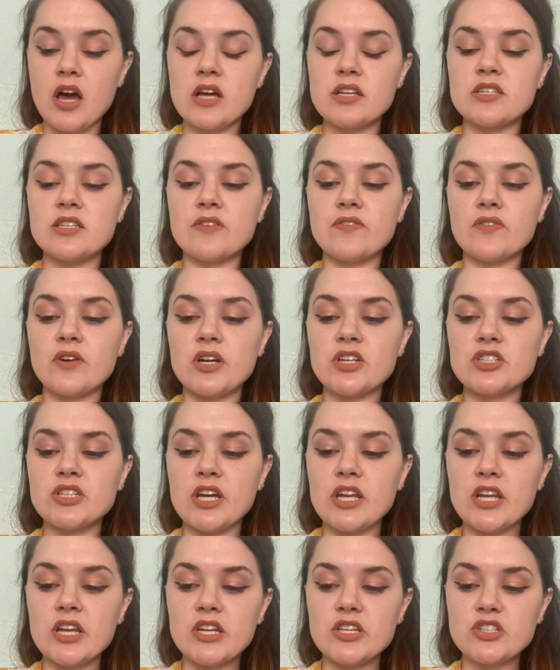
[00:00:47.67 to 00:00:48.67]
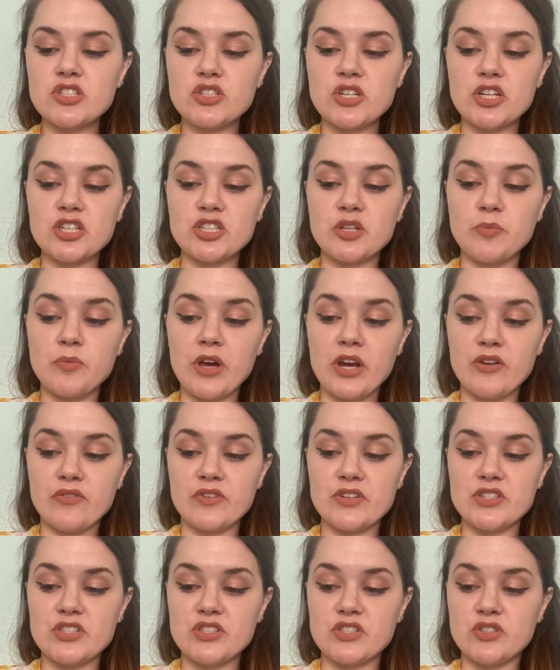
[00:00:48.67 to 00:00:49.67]
Differentiated instruction
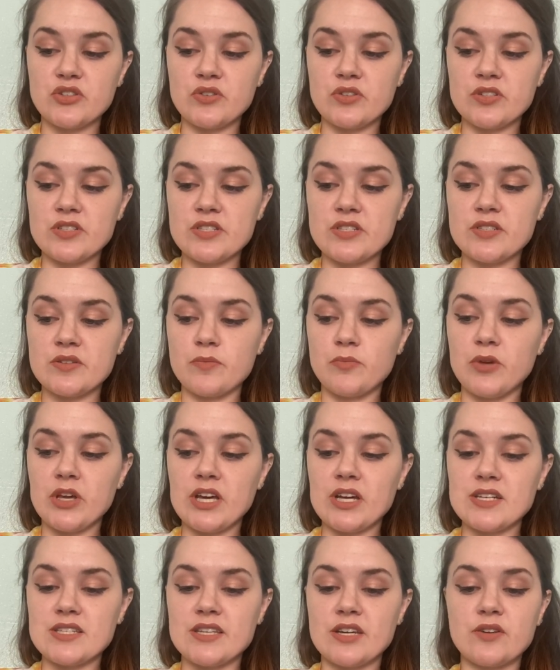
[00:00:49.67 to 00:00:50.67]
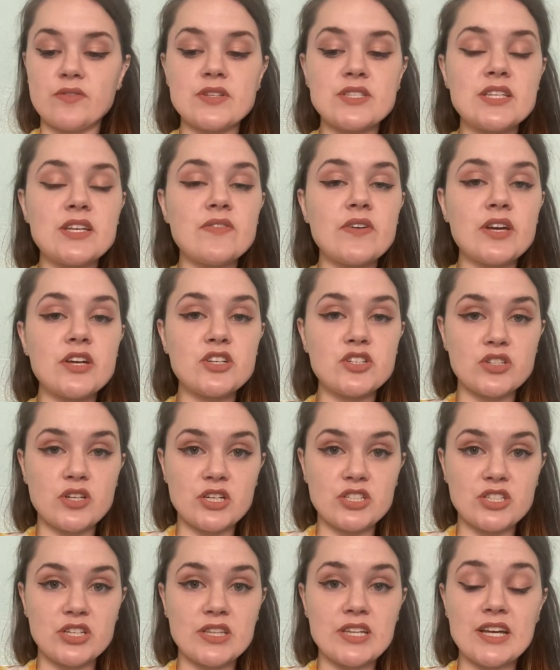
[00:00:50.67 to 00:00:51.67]
benefits students because they are receiving
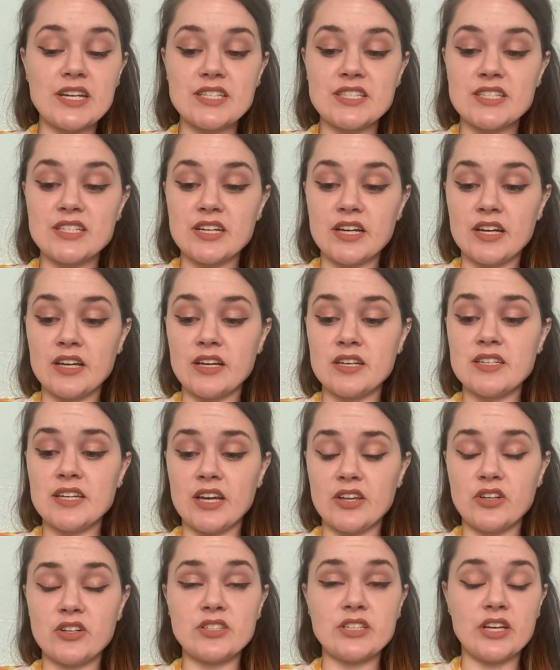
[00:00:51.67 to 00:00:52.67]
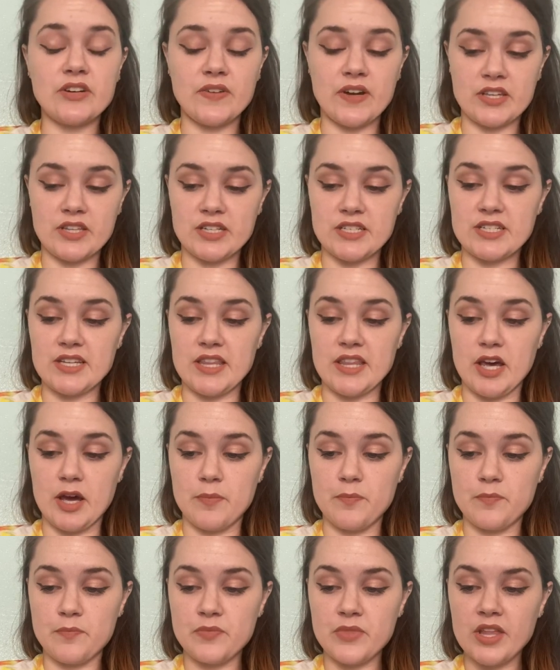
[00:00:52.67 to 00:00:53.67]
instruction that is tailored directly to
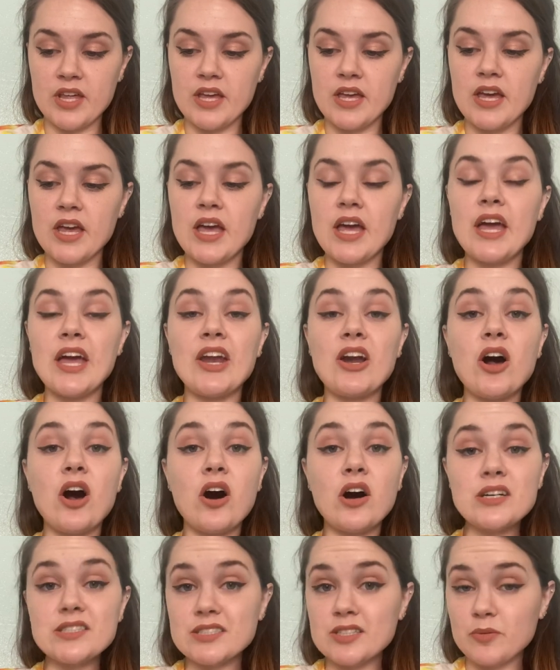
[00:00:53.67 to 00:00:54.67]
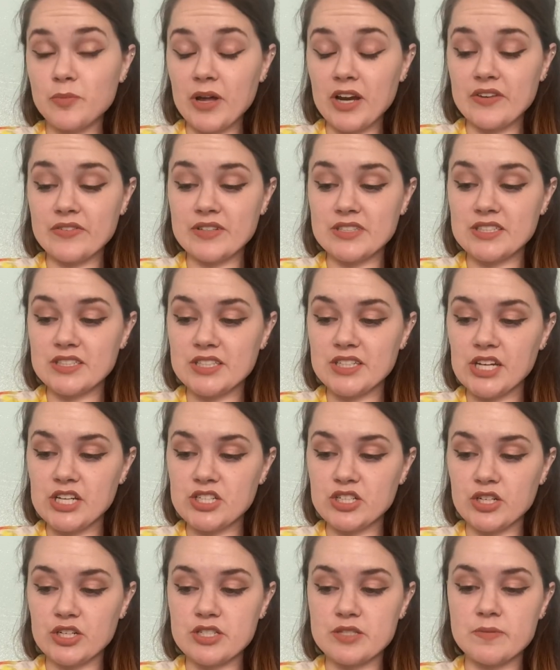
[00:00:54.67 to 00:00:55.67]
them. It also benefits
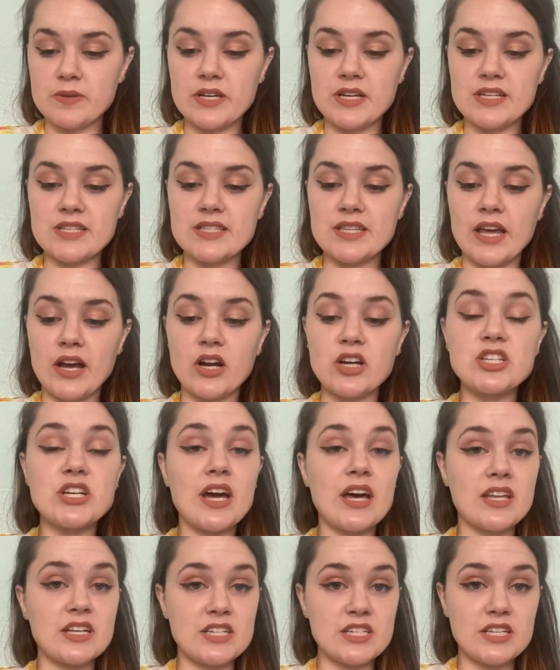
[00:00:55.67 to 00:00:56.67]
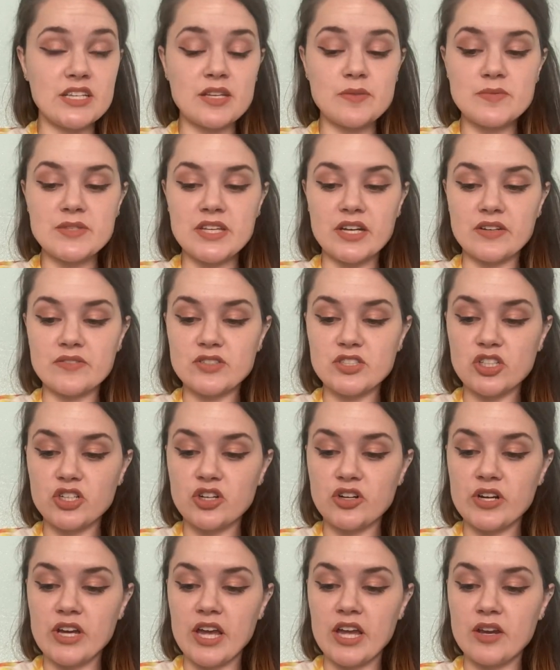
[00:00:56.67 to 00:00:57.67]
teachers because they are challenging themselves to
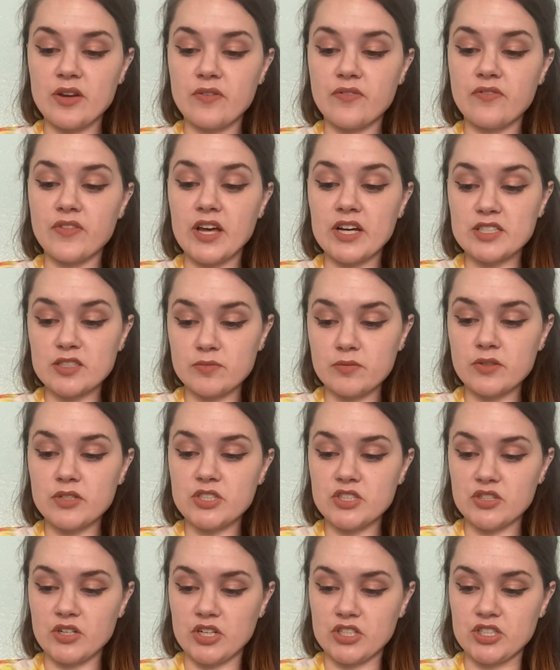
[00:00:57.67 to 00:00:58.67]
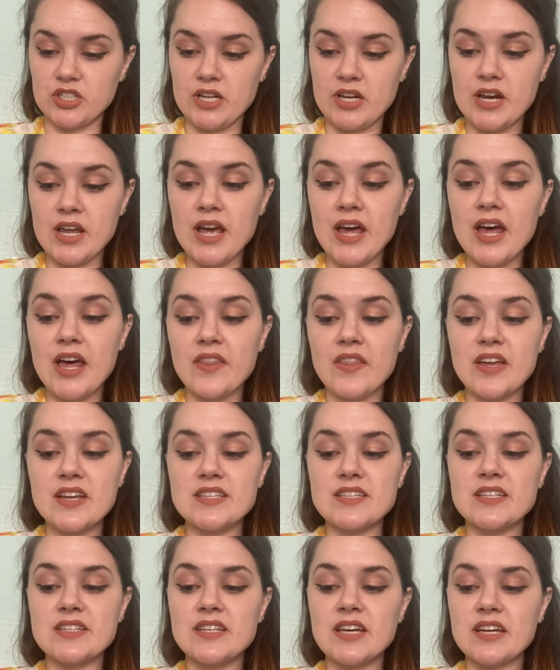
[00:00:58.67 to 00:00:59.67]
create flexible instruction that is
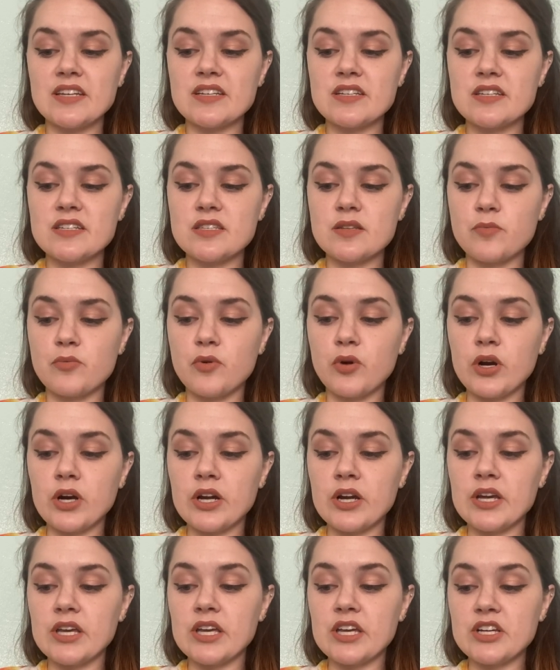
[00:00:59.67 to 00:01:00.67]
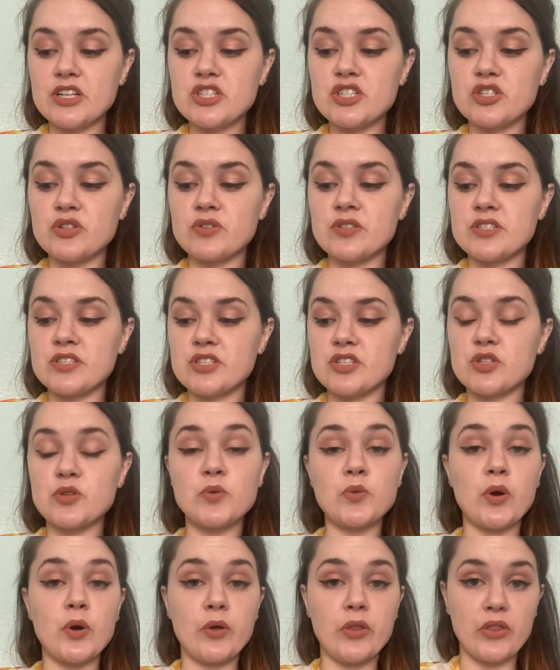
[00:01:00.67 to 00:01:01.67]
intended to support each student's
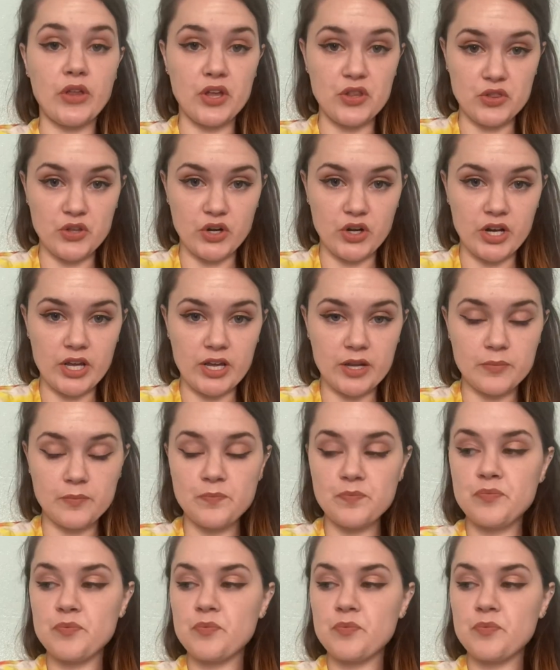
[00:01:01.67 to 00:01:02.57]
growth and learning.